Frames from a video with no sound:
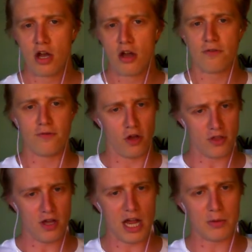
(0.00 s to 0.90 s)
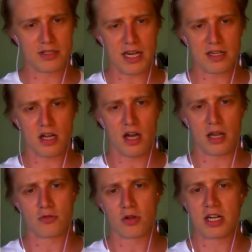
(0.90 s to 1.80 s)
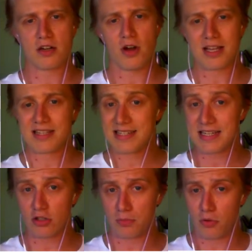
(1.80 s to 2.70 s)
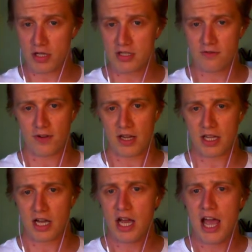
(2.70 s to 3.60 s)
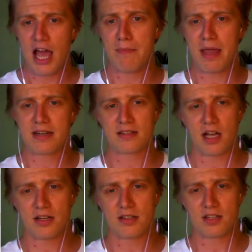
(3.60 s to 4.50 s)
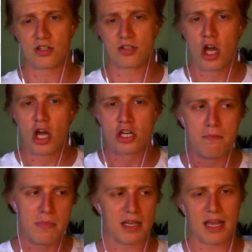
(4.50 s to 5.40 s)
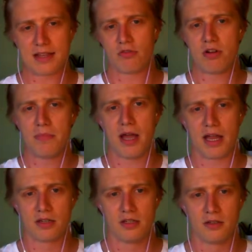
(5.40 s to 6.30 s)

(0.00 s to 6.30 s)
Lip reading: Further, I will take time to identify single points of failure and make design decisions to mitigate their impact.